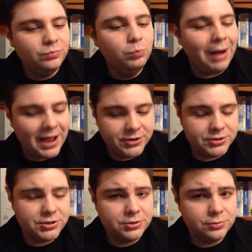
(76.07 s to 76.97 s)

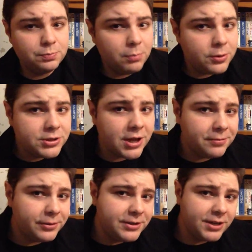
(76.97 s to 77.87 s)
Miles most
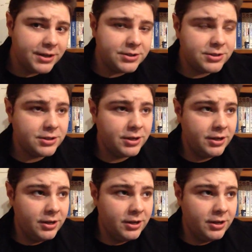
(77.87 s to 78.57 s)
definitely takes